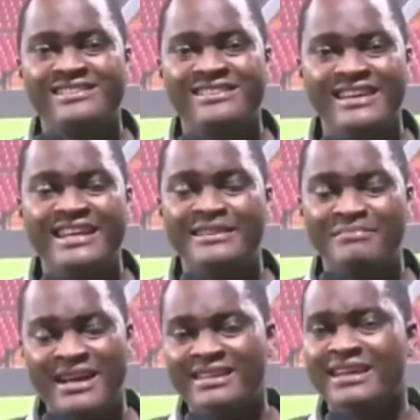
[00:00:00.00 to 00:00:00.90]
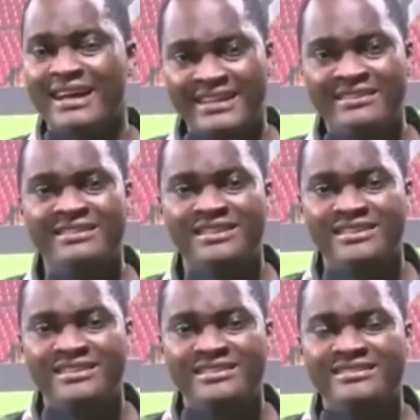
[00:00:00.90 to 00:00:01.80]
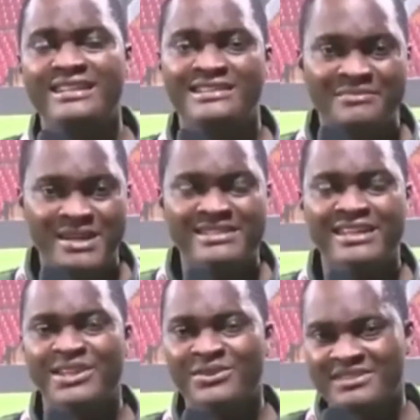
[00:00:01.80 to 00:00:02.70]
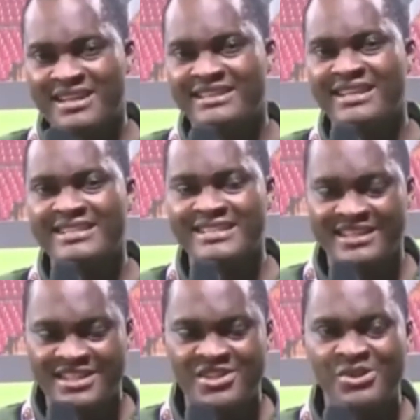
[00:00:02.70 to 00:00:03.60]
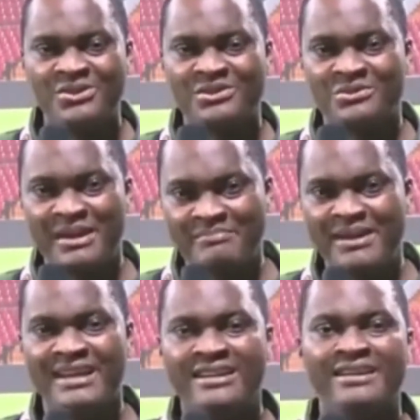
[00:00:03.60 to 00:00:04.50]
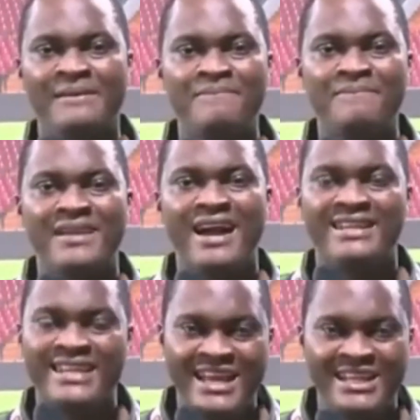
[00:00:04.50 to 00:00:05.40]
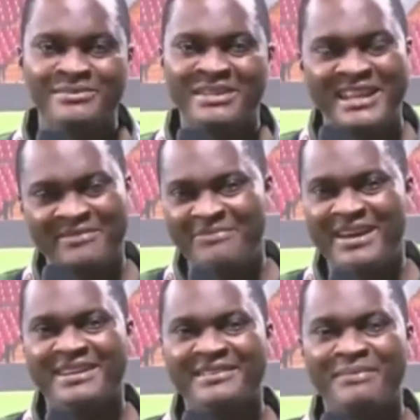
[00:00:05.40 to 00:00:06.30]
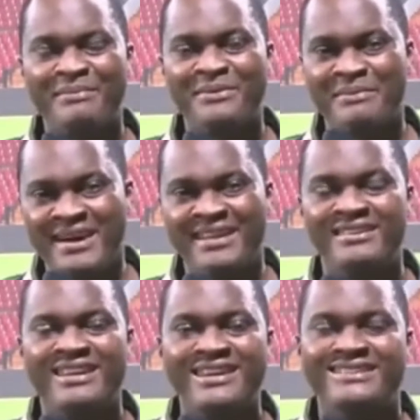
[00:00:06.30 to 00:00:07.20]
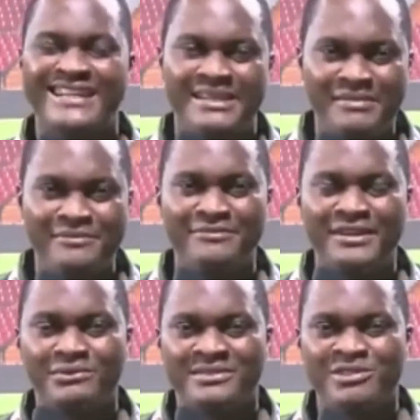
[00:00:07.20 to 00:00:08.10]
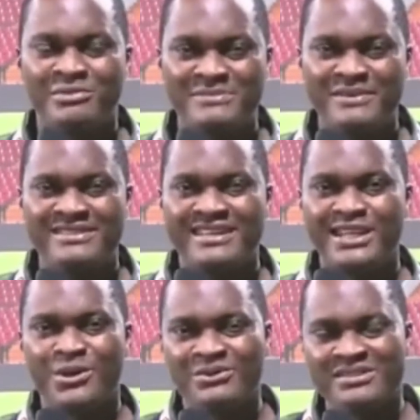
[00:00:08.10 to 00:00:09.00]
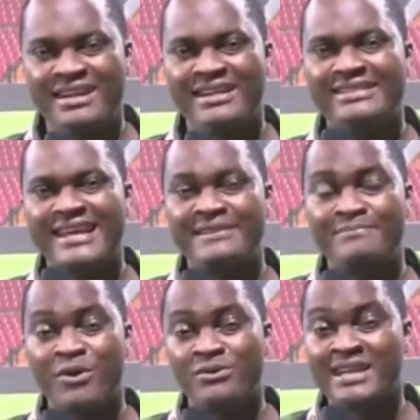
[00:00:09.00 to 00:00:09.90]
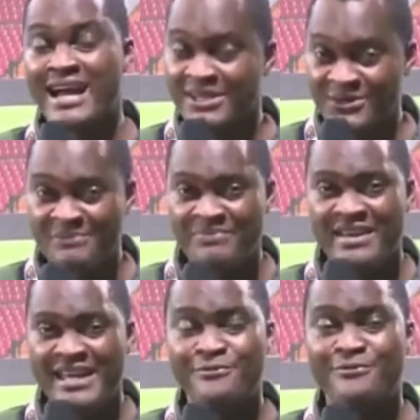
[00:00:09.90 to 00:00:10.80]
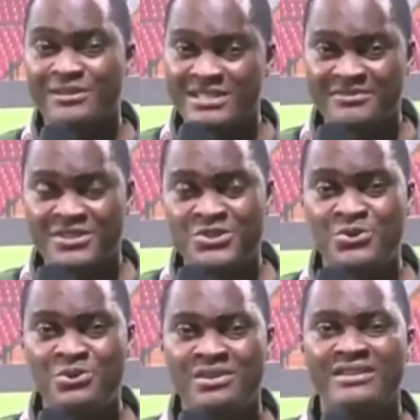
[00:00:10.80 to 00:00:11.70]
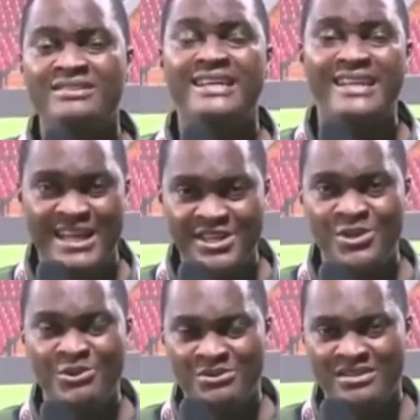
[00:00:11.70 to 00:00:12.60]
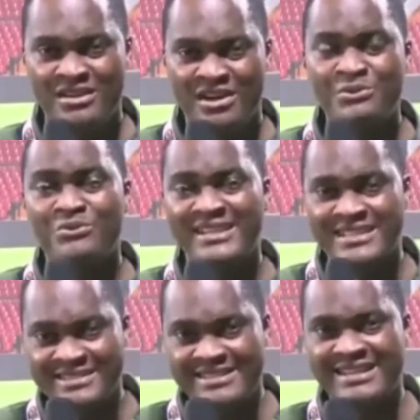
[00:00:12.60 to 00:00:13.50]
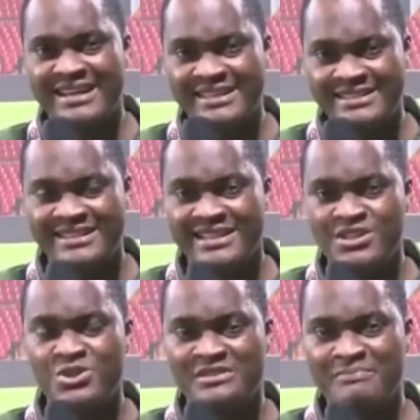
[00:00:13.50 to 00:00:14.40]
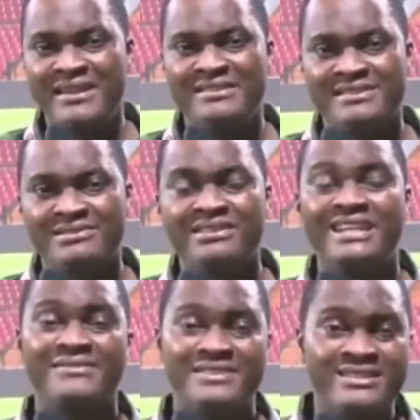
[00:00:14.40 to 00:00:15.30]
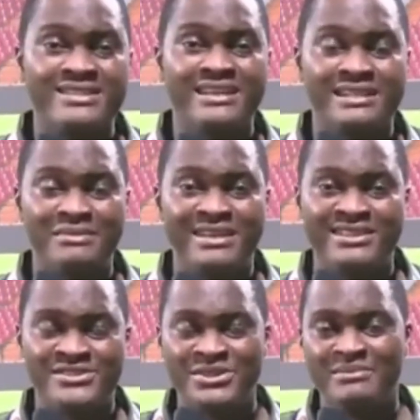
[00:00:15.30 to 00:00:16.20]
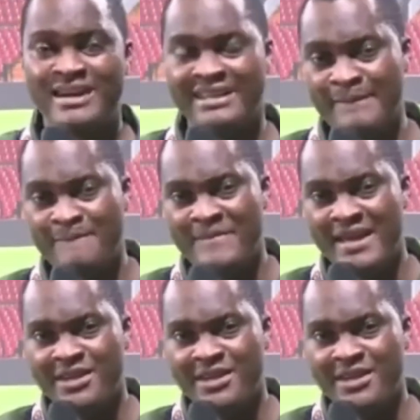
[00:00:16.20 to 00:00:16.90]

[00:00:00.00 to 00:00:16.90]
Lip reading: in the back line, Daniel Amate alongside Alexander Jiko, the right back, Andy Yadom at left back, Baba Rahman. Then in midfield was Thomas Partey alongside Edmond Addo. In front of the two, Didi Ayu. On the right-hand side, Joseph Pinsel. On the left-hand side, Kamaldeen Sulemana. And